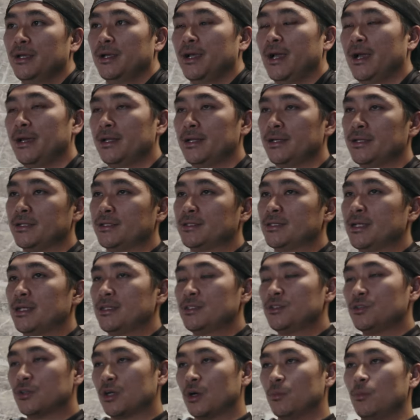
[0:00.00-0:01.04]
and it
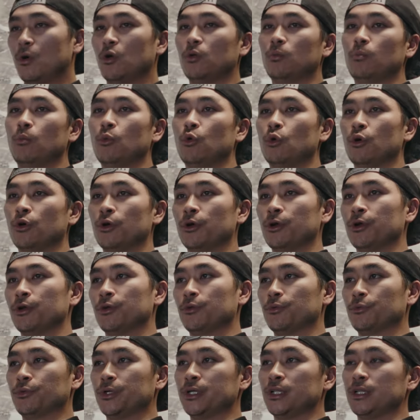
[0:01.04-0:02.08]
tends to come out more
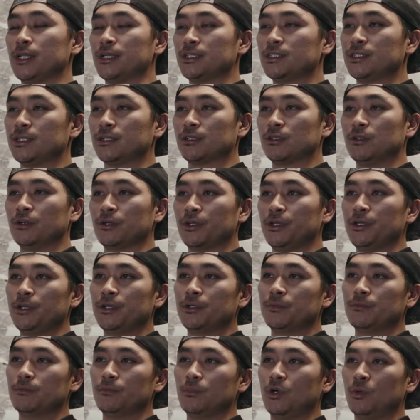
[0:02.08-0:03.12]
realistic looking.
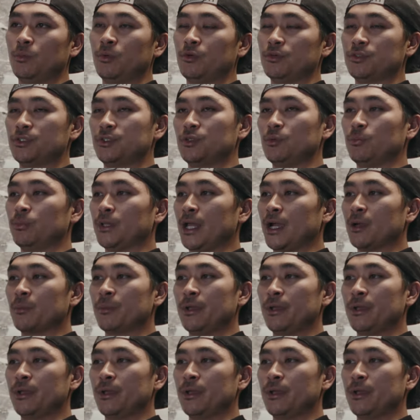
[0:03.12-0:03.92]
Opposed to black